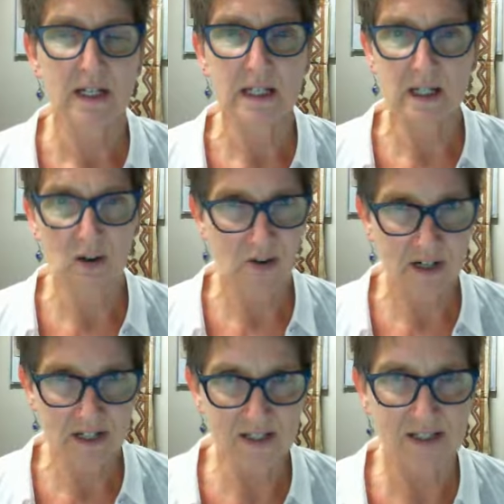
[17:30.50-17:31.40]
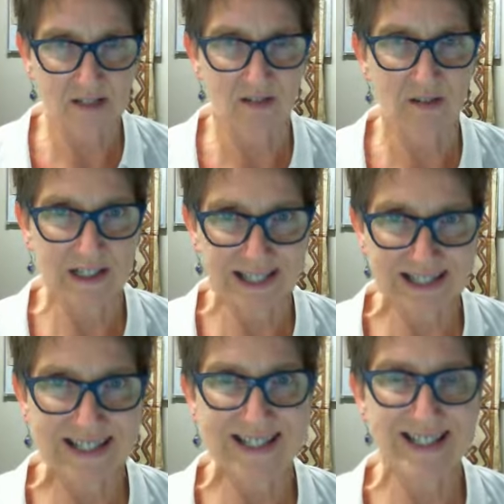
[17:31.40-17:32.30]
did not necessarily
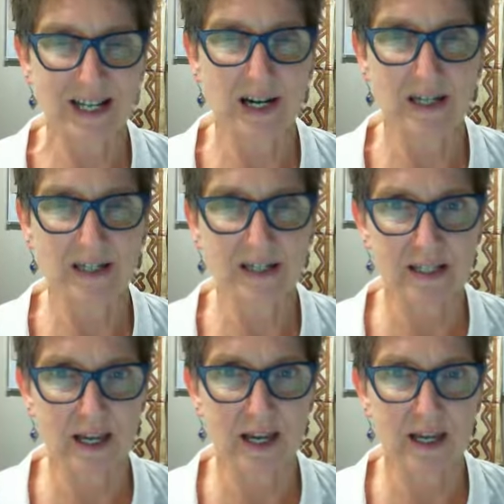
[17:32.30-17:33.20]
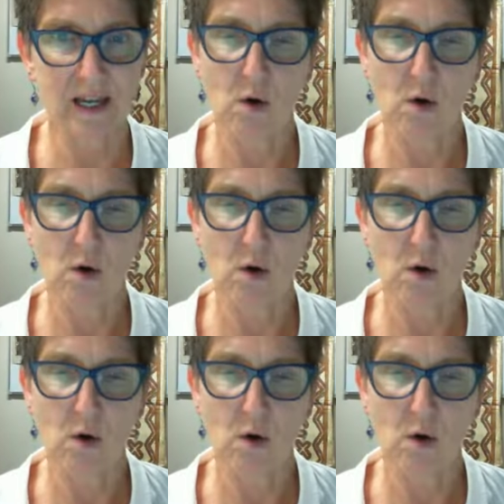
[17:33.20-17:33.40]
sit down and say,